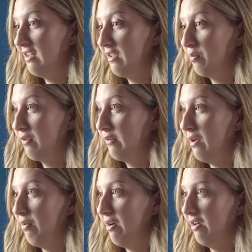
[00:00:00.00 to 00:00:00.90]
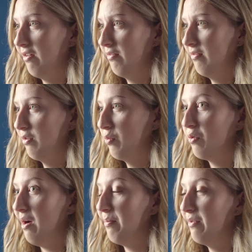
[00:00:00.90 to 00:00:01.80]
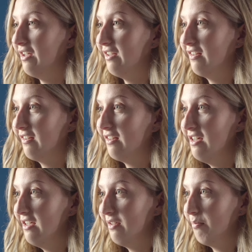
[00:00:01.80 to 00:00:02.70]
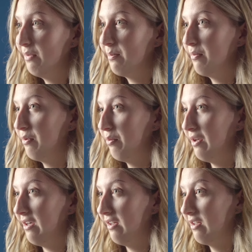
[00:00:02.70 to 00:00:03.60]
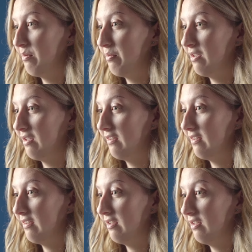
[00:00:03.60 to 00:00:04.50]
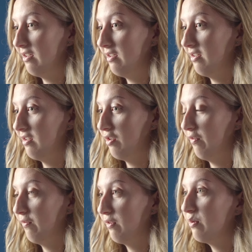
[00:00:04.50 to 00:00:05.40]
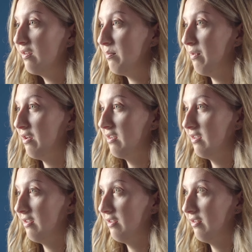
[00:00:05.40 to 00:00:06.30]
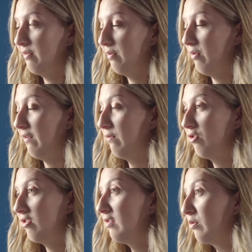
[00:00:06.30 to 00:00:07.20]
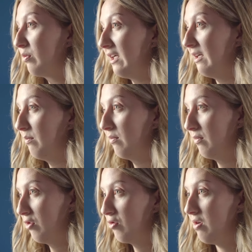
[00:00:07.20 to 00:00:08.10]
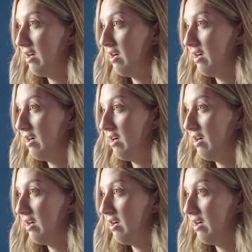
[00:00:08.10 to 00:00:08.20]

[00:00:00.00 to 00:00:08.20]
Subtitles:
it was where I grew up, and people were a little bit confused about the refugees who came to